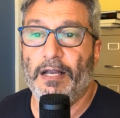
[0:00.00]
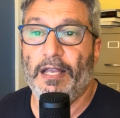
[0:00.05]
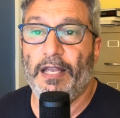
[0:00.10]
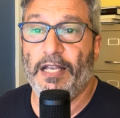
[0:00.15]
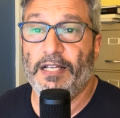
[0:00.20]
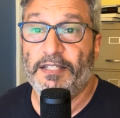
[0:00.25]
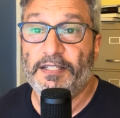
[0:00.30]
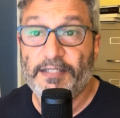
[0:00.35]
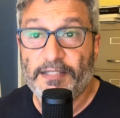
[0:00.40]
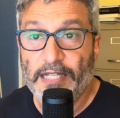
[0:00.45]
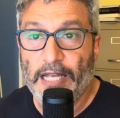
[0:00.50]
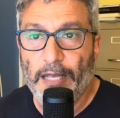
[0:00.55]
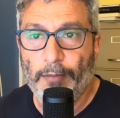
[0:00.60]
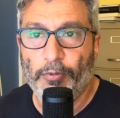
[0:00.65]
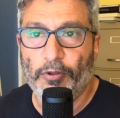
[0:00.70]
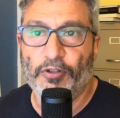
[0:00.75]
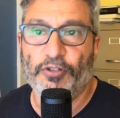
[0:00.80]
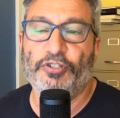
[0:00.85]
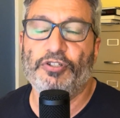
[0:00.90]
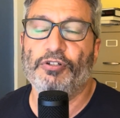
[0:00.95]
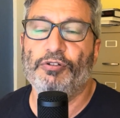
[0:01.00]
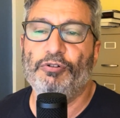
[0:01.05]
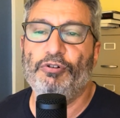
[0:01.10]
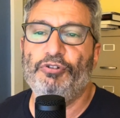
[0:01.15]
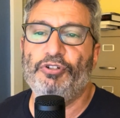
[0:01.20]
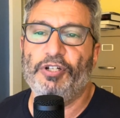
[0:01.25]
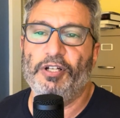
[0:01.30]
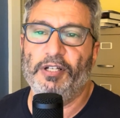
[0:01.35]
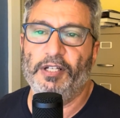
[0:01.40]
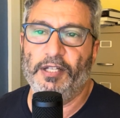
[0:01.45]
stable
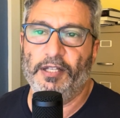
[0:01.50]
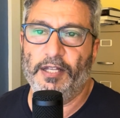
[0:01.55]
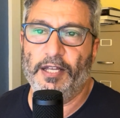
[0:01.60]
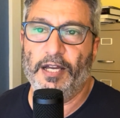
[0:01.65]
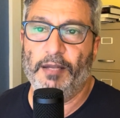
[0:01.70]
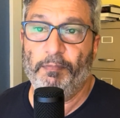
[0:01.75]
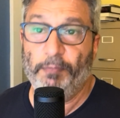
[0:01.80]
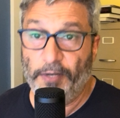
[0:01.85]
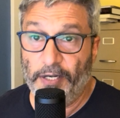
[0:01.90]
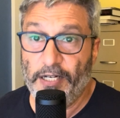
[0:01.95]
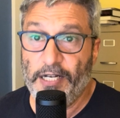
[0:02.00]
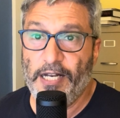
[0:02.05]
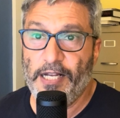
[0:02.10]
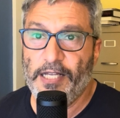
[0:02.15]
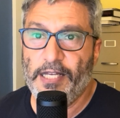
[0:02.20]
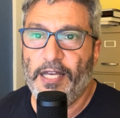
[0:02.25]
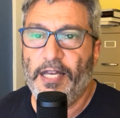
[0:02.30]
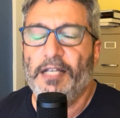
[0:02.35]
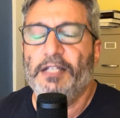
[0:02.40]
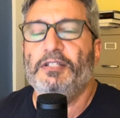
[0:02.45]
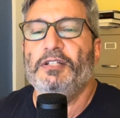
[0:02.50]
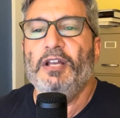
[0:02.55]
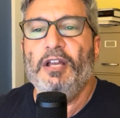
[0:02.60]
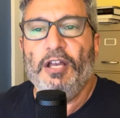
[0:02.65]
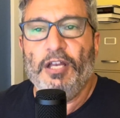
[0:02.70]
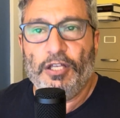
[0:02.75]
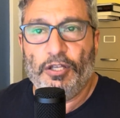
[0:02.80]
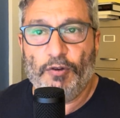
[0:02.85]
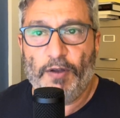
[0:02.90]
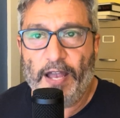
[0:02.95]
solution in that, but in any case,
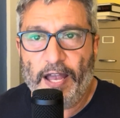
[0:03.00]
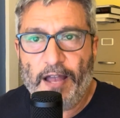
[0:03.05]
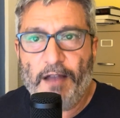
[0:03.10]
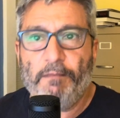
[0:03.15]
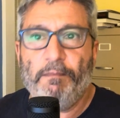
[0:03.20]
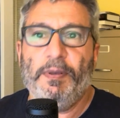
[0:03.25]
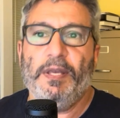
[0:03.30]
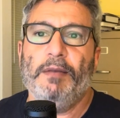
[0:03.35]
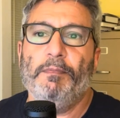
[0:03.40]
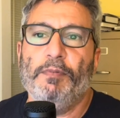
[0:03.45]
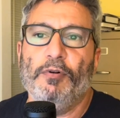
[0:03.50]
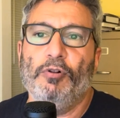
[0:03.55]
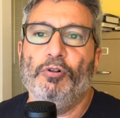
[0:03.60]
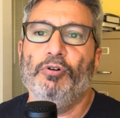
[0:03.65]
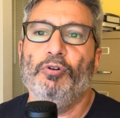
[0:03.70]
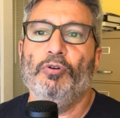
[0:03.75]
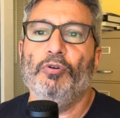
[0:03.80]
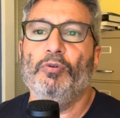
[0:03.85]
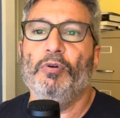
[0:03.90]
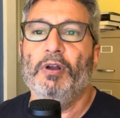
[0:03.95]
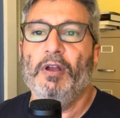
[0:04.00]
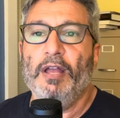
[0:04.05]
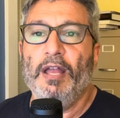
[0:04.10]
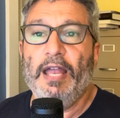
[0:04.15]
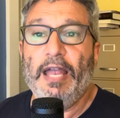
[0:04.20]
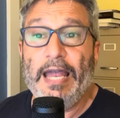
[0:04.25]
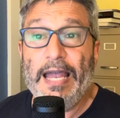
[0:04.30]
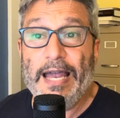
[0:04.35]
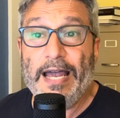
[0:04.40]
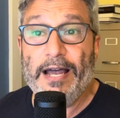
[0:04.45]
you have people who
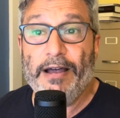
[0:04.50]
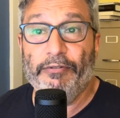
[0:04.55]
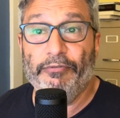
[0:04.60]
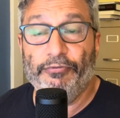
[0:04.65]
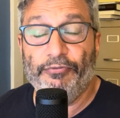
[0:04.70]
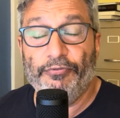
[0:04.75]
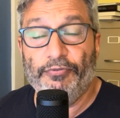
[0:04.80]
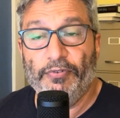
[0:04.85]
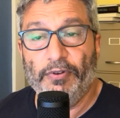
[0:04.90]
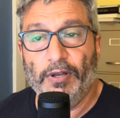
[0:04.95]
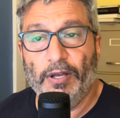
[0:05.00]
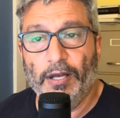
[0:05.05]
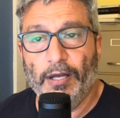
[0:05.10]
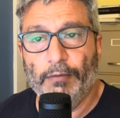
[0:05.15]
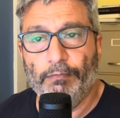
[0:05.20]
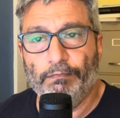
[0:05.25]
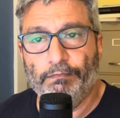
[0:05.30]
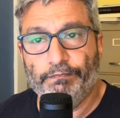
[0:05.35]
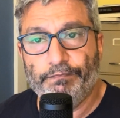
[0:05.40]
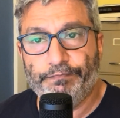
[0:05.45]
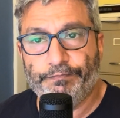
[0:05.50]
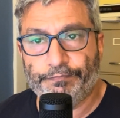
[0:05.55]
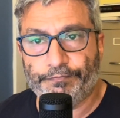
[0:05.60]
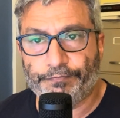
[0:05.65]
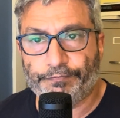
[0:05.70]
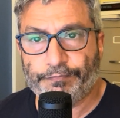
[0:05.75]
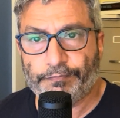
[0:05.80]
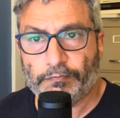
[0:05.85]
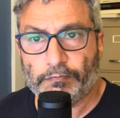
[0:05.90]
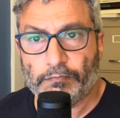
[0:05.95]
have, for
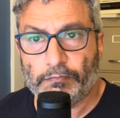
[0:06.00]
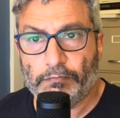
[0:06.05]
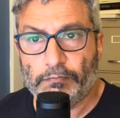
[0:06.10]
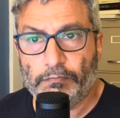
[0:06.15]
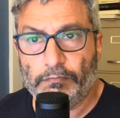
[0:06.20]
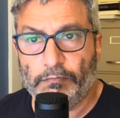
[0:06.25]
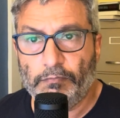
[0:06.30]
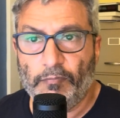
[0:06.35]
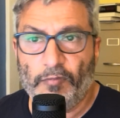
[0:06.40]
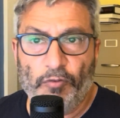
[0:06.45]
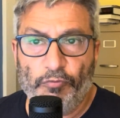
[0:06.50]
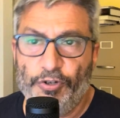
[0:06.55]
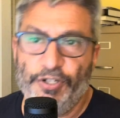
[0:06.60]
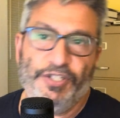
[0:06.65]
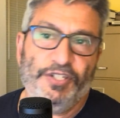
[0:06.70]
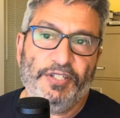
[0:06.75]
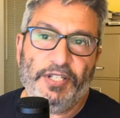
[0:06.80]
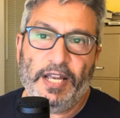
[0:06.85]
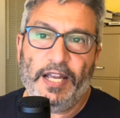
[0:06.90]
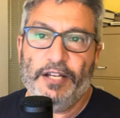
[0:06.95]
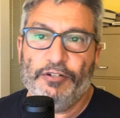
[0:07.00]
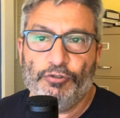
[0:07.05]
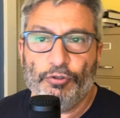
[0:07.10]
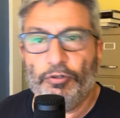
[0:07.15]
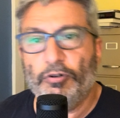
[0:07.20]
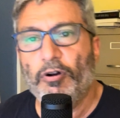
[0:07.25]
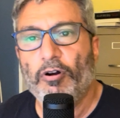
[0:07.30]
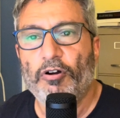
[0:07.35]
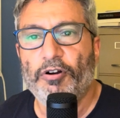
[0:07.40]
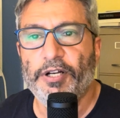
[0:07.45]
instance, Andrew
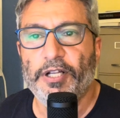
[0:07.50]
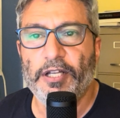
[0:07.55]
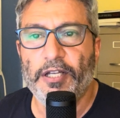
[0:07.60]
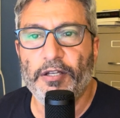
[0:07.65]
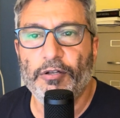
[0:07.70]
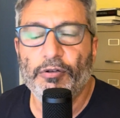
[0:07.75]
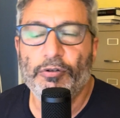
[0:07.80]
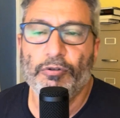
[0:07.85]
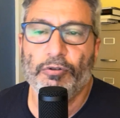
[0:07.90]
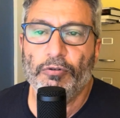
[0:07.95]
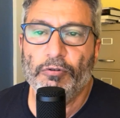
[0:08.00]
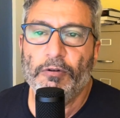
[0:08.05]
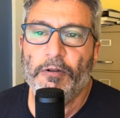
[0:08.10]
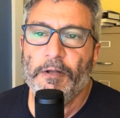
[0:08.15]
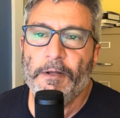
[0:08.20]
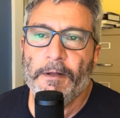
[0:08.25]
Carnegie, who,